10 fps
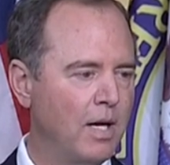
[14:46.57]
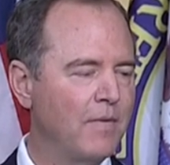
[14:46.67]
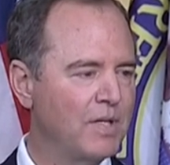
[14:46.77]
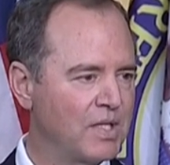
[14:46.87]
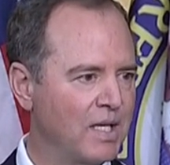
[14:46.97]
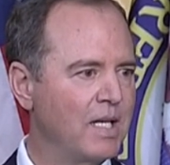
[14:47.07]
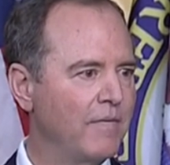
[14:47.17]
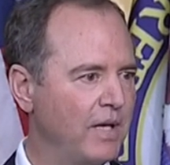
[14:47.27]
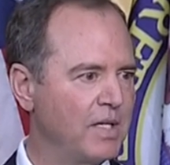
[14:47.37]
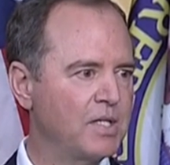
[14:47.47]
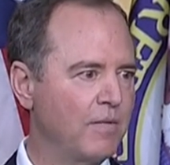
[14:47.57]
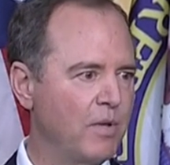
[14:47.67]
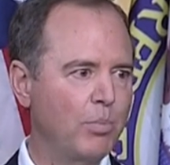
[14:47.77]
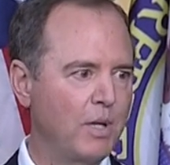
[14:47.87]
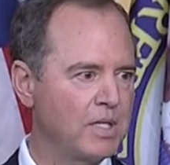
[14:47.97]
of the significance of
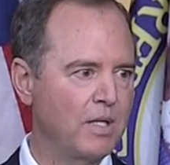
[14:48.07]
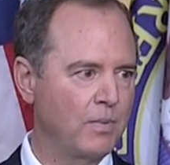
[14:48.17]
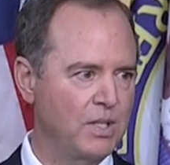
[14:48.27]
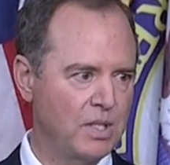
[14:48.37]
the precedent we